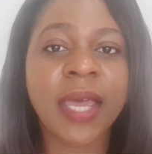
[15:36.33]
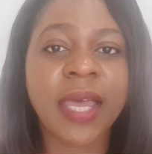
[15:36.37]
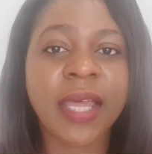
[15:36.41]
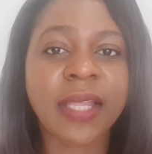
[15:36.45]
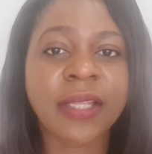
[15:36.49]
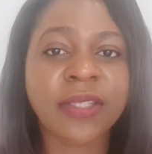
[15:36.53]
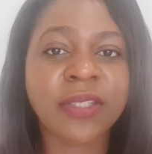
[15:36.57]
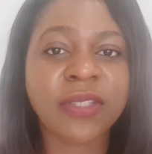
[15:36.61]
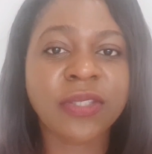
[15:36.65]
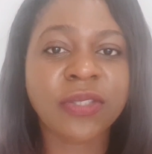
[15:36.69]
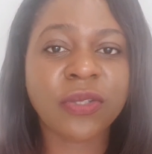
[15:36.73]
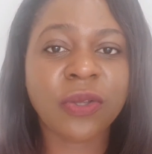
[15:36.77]

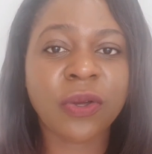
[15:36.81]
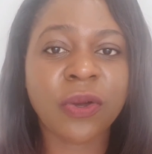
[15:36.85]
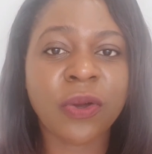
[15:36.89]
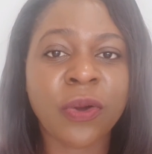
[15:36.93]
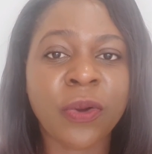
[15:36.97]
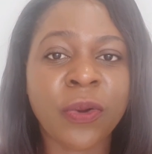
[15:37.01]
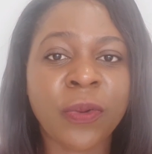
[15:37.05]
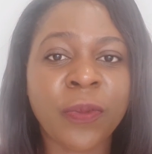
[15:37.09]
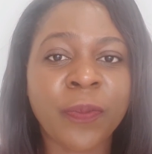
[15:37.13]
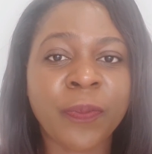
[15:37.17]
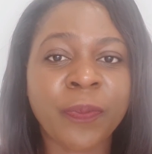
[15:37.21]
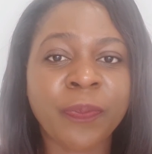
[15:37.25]
And
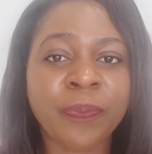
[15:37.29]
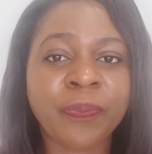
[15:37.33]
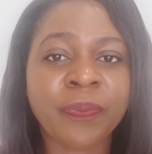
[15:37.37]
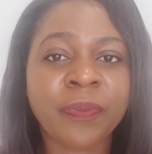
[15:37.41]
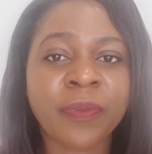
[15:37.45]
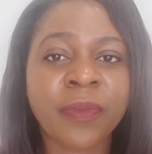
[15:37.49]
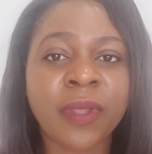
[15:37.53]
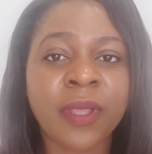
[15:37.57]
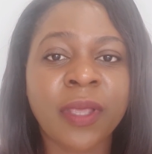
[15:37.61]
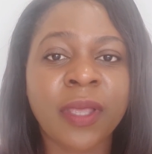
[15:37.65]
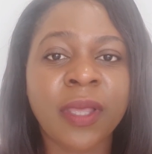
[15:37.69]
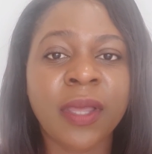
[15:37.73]
so,
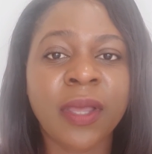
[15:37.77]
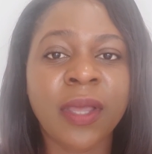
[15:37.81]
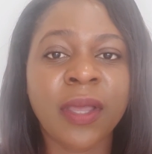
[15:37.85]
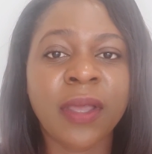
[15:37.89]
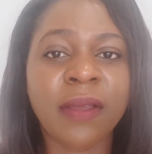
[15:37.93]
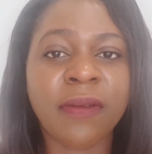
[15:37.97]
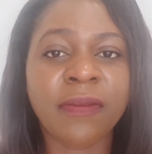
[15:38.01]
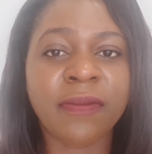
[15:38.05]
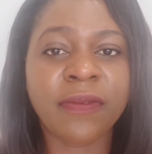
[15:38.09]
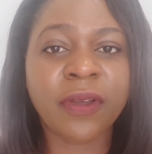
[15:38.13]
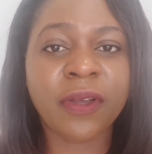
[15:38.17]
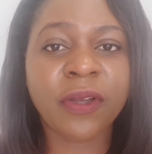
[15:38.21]

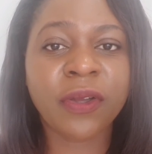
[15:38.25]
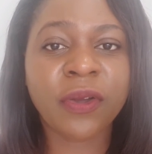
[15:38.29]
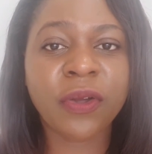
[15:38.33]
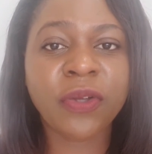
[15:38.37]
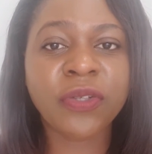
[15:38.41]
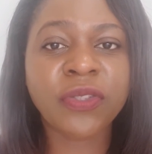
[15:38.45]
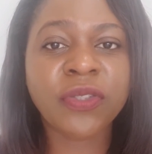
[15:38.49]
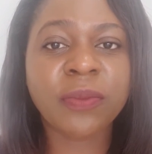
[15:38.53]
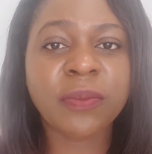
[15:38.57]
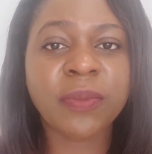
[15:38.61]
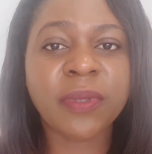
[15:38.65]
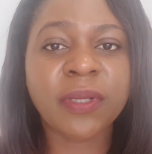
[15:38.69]
if you're
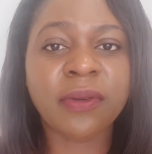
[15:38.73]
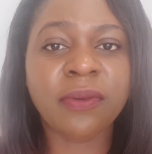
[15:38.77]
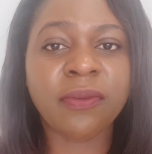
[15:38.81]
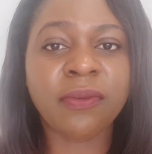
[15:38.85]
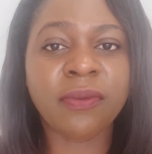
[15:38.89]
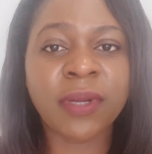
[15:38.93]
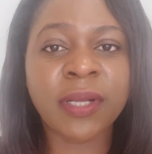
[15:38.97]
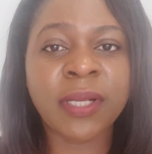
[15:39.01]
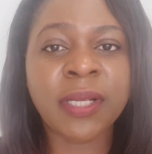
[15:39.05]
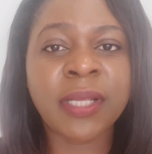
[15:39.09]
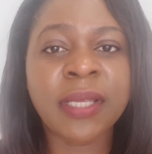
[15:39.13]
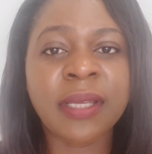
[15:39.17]
going to be
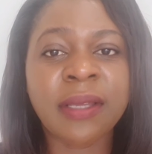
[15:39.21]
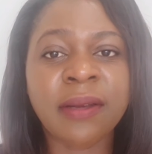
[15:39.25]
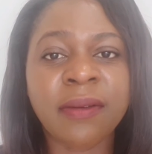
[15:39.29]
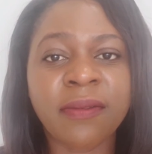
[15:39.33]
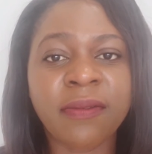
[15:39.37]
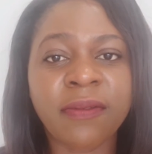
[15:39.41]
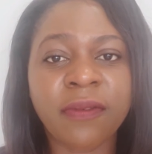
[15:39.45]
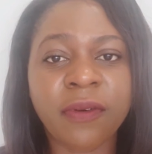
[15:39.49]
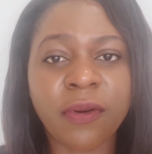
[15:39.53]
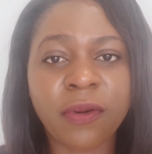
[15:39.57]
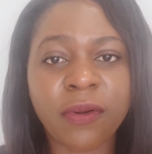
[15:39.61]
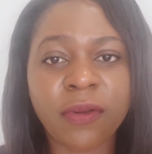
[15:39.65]
really
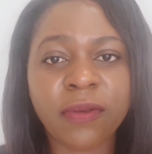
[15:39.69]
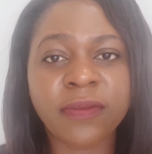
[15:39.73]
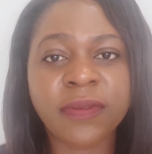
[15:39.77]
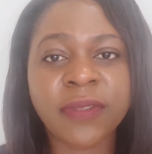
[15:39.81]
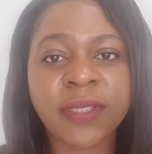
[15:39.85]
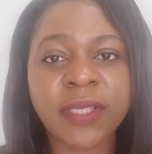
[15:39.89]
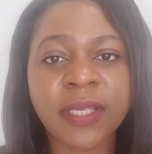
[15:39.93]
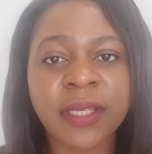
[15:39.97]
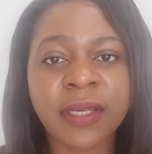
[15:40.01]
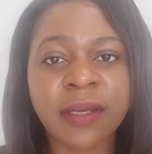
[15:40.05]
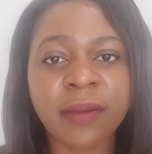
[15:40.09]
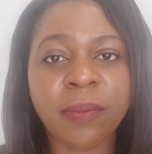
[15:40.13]

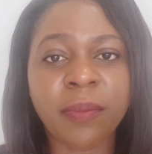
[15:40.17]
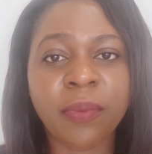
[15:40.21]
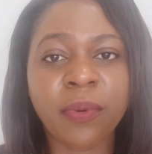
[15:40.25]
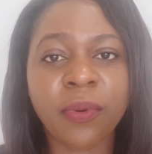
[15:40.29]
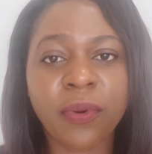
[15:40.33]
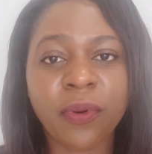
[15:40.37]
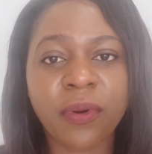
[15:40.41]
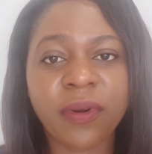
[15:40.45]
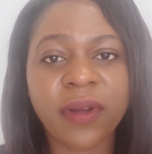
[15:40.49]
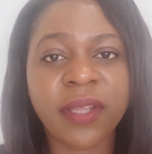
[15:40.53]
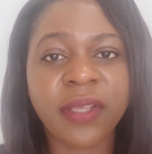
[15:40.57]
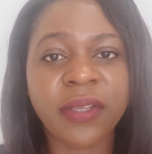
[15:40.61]
involved in
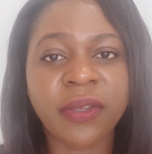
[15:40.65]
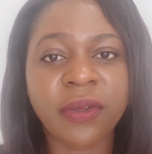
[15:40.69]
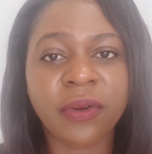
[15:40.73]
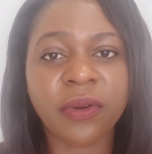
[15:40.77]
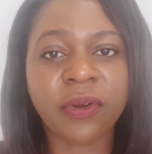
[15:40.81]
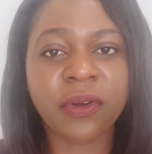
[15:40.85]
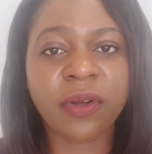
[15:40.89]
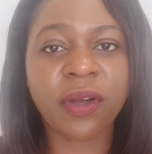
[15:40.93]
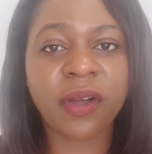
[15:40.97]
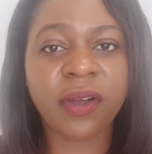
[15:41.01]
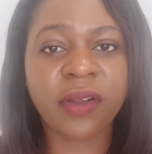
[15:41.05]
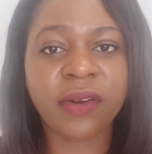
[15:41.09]
pouring your
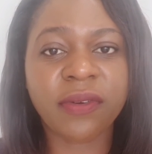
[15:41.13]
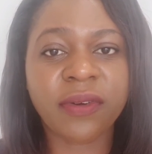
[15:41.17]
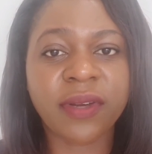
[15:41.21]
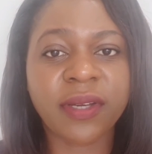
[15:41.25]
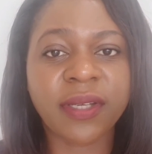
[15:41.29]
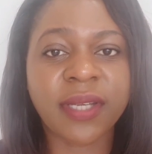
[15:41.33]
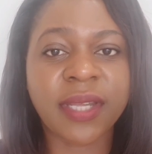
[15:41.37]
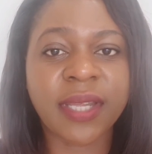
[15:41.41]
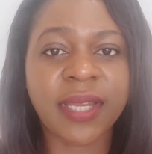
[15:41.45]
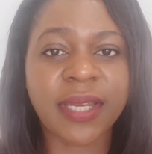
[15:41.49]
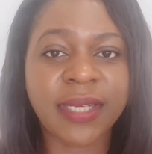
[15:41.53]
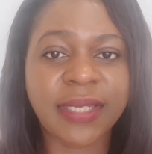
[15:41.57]

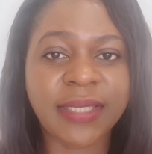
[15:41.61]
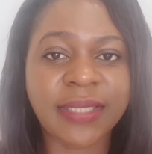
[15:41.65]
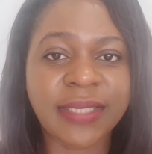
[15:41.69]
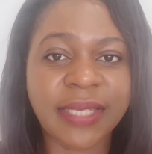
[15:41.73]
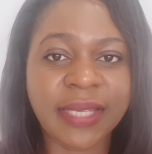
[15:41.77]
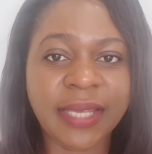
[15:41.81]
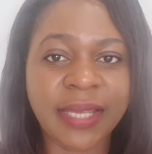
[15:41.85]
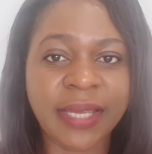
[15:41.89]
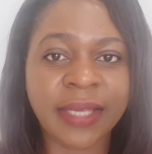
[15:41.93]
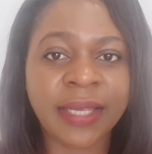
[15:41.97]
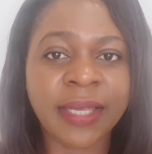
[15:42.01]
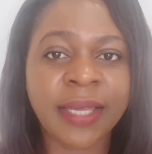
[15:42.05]
concrete
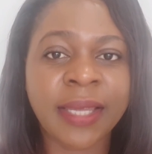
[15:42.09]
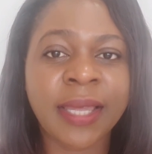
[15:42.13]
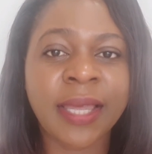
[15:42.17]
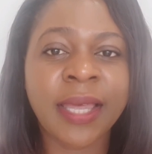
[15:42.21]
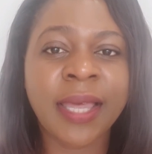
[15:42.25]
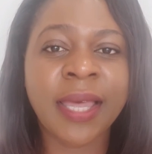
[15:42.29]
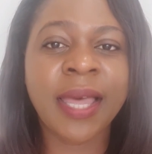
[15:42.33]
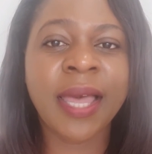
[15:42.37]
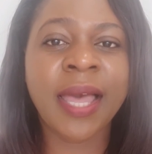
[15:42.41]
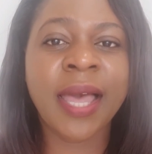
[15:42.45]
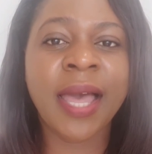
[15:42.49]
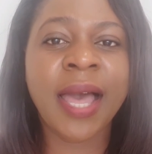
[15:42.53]
deck,
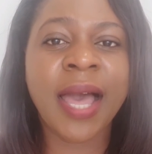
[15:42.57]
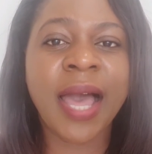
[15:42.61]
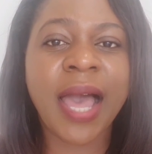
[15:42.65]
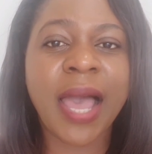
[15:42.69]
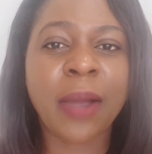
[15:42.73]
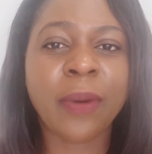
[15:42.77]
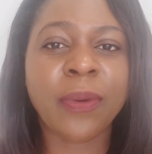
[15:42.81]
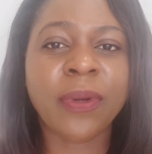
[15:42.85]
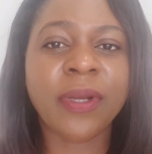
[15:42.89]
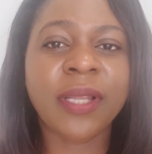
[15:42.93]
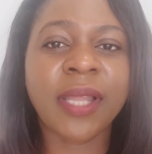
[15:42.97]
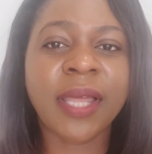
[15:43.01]

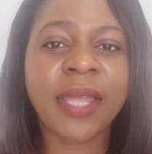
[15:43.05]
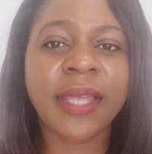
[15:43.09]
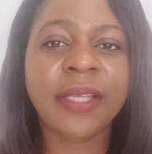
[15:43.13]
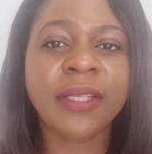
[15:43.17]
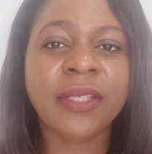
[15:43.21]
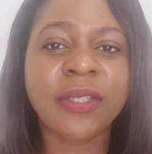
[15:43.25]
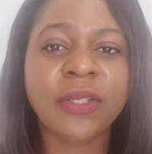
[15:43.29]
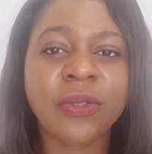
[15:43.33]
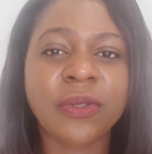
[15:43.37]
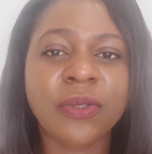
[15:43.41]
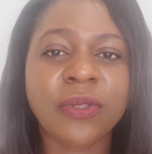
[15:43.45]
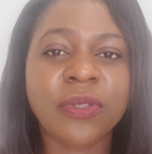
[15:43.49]
I would
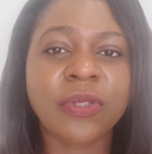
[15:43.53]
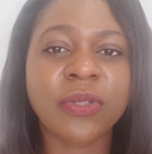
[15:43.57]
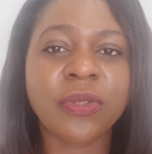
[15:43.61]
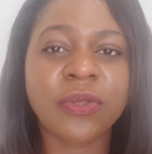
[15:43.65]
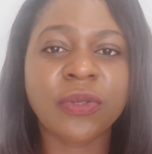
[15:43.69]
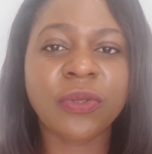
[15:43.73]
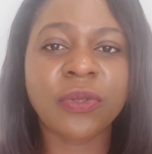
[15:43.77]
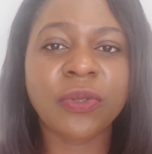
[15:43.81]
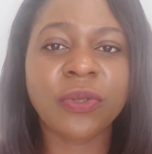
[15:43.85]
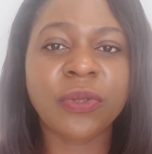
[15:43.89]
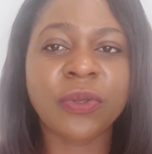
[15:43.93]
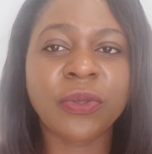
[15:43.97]
like you
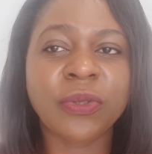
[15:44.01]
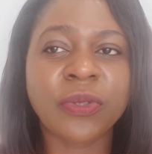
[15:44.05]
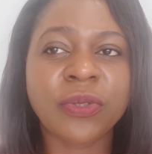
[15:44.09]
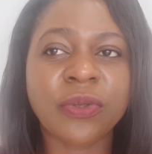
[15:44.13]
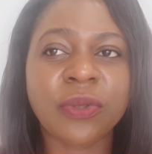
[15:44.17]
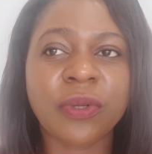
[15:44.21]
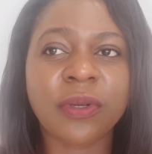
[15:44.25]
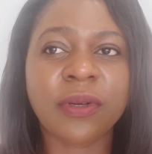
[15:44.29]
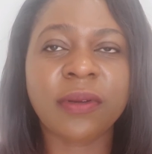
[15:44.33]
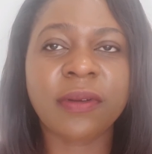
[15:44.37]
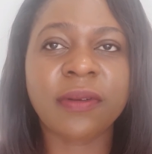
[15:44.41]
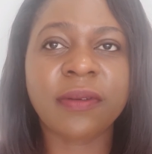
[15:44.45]
to
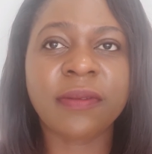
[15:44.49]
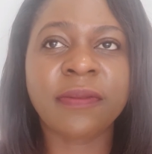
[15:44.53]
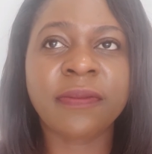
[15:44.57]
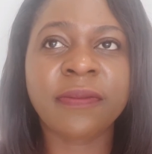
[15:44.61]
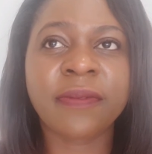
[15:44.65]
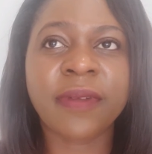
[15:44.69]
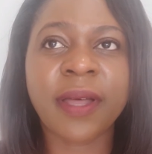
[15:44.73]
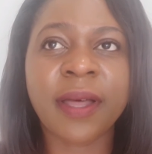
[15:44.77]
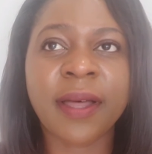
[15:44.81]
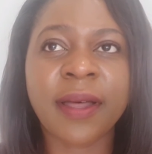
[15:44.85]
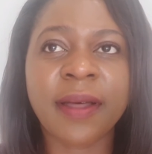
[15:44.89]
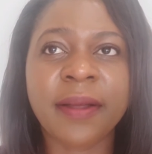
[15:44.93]
sort of